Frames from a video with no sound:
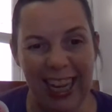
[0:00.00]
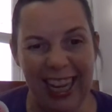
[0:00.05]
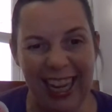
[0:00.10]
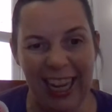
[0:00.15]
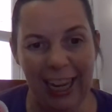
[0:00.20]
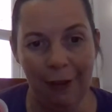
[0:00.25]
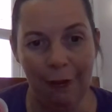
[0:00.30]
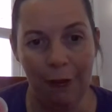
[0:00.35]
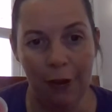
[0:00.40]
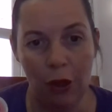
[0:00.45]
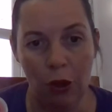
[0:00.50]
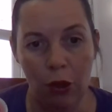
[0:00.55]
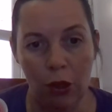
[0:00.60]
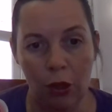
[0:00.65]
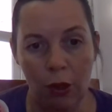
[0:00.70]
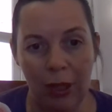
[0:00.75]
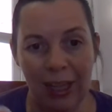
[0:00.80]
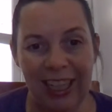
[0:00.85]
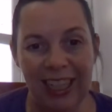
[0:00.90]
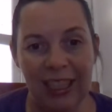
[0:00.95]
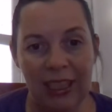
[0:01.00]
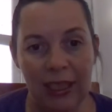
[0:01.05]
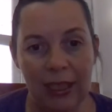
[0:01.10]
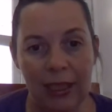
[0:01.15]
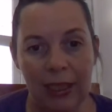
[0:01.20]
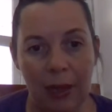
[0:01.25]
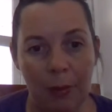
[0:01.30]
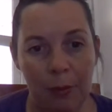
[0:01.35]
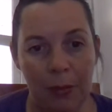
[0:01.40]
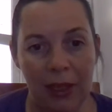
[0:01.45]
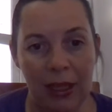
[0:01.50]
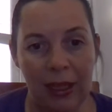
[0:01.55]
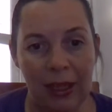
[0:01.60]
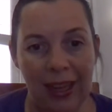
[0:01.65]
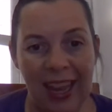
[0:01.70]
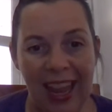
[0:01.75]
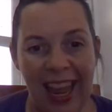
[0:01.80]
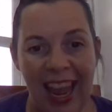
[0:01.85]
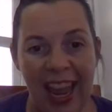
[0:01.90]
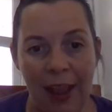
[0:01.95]
If you're not into something
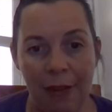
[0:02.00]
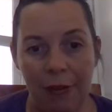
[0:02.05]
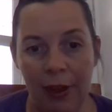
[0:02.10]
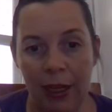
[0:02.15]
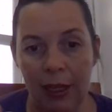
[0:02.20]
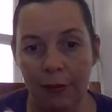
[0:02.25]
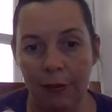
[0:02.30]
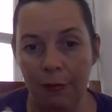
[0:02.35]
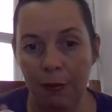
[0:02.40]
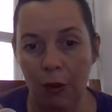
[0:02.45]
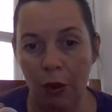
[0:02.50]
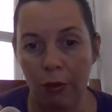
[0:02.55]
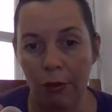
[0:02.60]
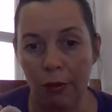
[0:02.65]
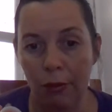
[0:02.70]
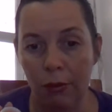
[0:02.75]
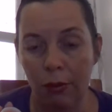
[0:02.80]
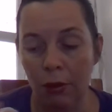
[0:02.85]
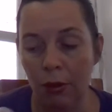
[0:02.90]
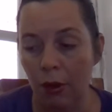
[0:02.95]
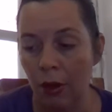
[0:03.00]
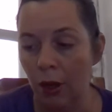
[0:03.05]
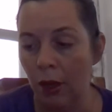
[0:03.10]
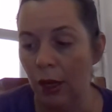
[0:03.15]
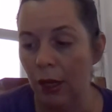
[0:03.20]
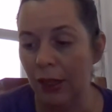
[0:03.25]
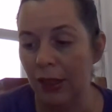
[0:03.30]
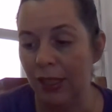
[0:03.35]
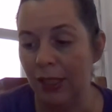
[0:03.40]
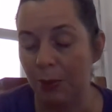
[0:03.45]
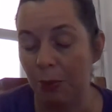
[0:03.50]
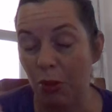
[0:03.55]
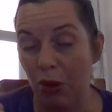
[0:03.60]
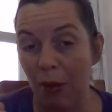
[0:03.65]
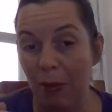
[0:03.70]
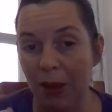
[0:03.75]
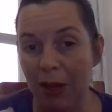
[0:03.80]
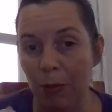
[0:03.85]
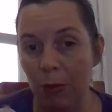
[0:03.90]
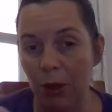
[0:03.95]
heavily floral, this
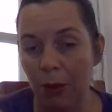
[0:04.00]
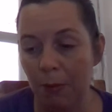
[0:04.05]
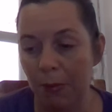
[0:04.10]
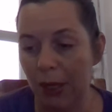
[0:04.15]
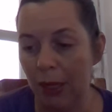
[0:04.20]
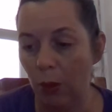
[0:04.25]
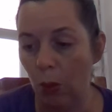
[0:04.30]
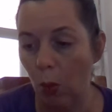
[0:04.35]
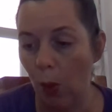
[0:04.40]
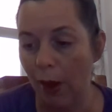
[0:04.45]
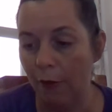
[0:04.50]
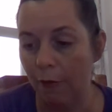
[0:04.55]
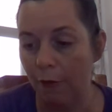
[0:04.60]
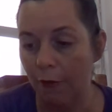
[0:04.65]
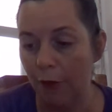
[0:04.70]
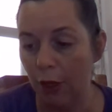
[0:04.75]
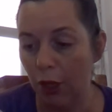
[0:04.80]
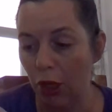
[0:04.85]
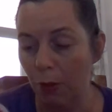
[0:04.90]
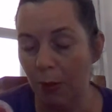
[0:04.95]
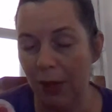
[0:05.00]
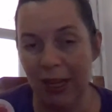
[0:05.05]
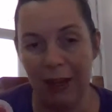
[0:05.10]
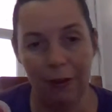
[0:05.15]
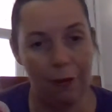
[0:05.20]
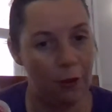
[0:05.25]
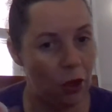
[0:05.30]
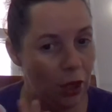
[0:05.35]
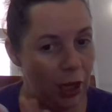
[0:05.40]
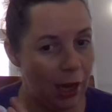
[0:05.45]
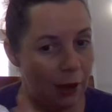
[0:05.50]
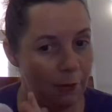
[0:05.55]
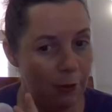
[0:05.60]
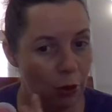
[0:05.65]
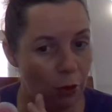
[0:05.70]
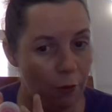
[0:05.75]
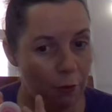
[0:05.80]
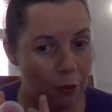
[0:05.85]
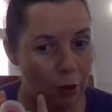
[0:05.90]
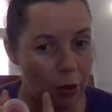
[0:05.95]
probably wouldn't be the one for you, but if you love
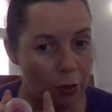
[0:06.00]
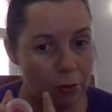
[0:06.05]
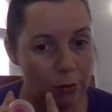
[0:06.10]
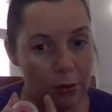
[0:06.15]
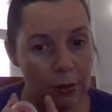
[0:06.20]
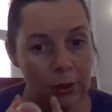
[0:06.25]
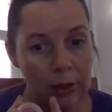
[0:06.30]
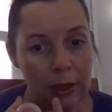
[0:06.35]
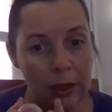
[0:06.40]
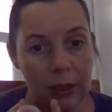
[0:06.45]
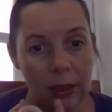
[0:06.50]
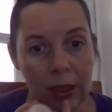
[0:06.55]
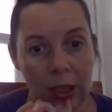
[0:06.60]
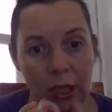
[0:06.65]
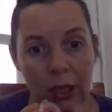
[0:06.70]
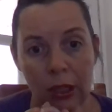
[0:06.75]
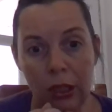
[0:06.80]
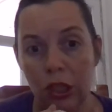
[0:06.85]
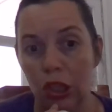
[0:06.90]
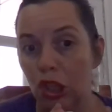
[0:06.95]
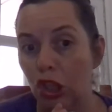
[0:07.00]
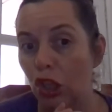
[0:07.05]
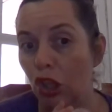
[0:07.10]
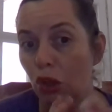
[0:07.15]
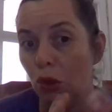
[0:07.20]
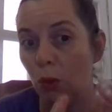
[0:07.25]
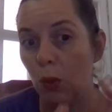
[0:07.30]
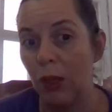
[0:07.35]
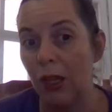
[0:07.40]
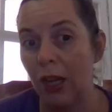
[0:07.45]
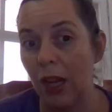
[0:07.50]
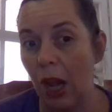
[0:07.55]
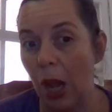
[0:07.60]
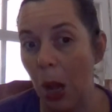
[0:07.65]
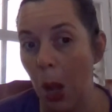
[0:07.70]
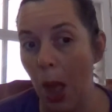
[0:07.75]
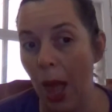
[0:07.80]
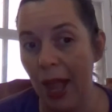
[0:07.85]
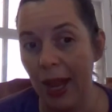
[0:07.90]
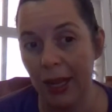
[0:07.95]
your florals, you would
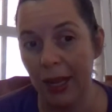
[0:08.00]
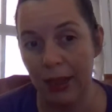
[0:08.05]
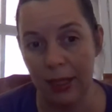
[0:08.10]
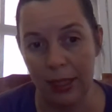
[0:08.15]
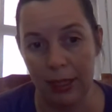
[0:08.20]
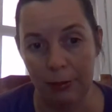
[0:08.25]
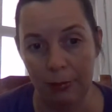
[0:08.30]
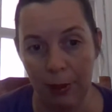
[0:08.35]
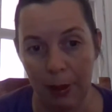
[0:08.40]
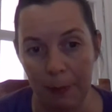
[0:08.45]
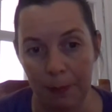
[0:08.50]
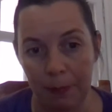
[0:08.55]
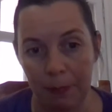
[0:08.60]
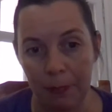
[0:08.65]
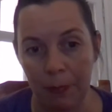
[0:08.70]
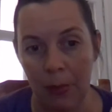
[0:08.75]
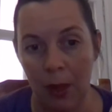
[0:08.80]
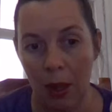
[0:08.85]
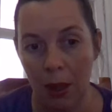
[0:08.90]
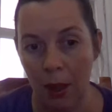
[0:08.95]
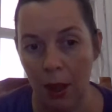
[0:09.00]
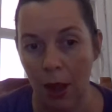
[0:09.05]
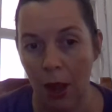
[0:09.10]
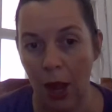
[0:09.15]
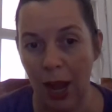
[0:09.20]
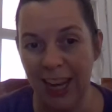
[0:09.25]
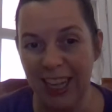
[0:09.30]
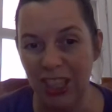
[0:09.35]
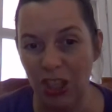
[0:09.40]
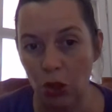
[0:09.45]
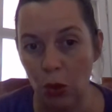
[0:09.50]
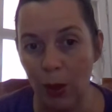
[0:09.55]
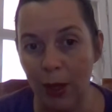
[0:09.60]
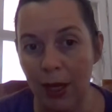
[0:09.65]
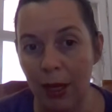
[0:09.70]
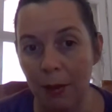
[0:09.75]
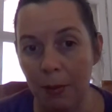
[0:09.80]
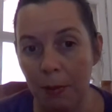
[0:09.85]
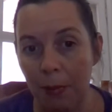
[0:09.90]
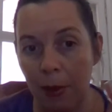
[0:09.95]
like this one. I
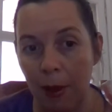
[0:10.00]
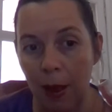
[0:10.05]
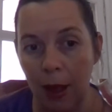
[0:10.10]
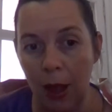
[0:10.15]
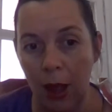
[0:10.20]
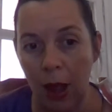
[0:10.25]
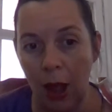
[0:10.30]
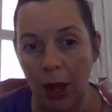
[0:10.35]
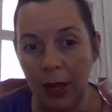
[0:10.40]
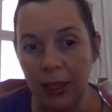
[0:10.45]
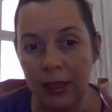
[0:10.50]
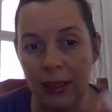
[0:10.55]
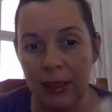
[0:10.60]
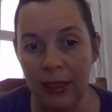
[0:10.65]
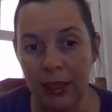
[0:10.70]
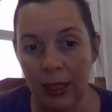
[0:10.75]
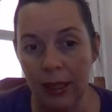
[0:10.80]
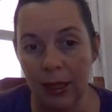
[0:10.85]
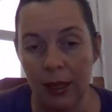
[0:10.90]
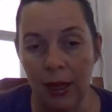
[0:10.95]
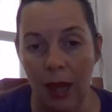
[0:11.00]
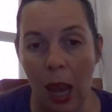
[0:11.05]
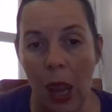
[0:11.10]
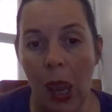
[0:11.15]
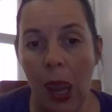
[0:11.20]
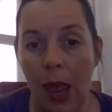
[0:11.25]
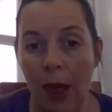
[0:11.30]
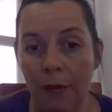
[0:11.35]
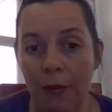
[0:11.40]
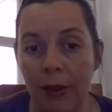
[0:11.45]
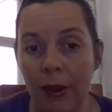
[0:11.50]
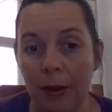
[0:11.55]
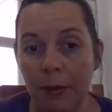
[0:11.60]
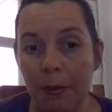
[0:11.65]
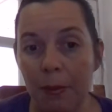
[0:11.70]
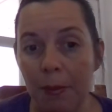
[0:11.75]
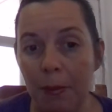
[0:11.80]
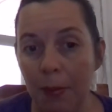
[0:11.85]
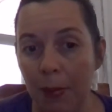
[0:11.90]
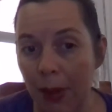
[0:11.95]
enjoyed it, but I didn't love it,
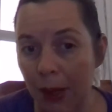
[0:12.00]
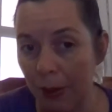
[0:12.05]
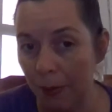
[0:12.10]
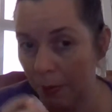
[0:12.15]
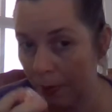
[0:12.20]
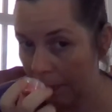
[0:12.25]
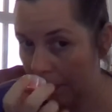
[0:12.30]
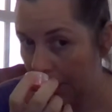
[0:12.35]
but